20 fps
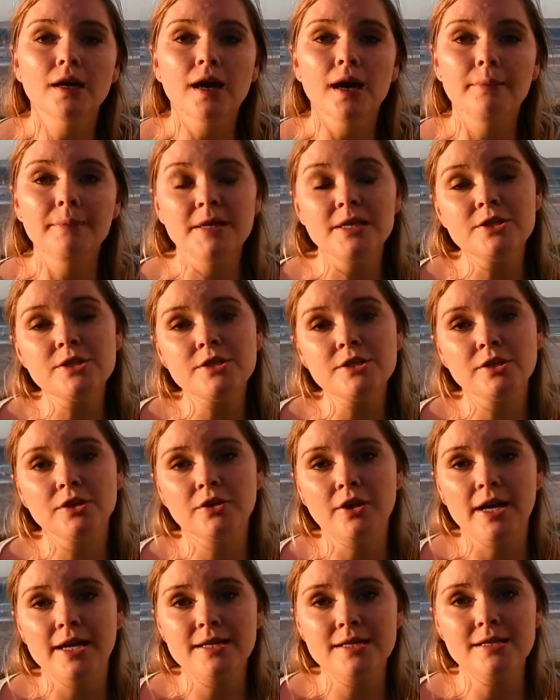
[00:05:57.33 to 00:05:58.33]
A beach is a
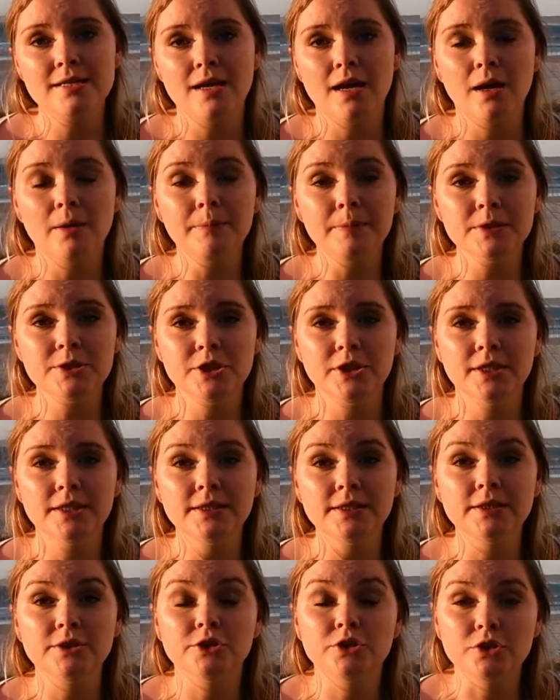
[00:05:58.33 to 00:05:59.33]
great
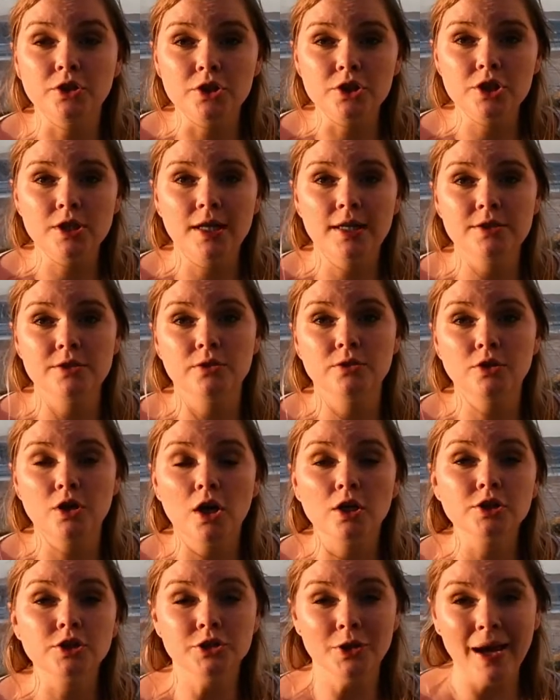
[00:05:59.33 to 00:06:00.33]
opportunity to socialize your
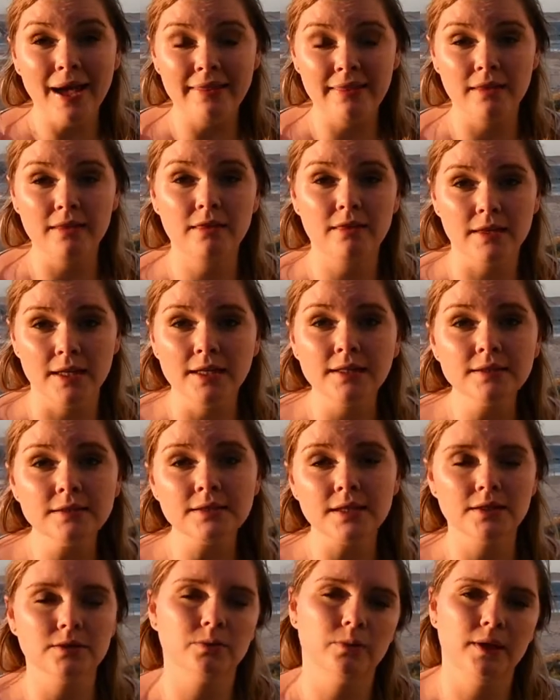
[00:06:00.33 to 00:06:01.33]
dog to other things
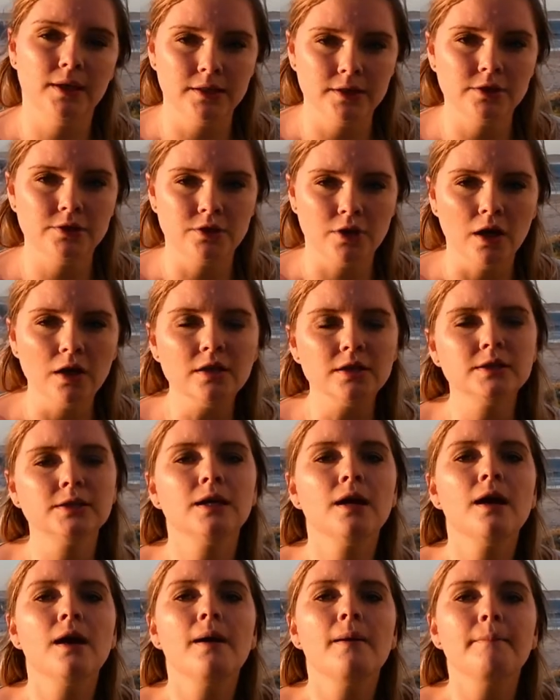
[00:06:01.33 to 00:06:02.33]
as well as dogs,
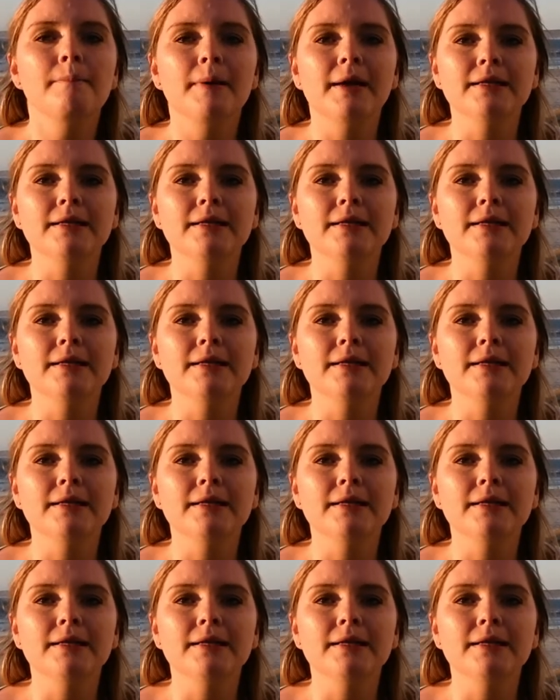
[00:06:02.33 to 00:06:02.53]
but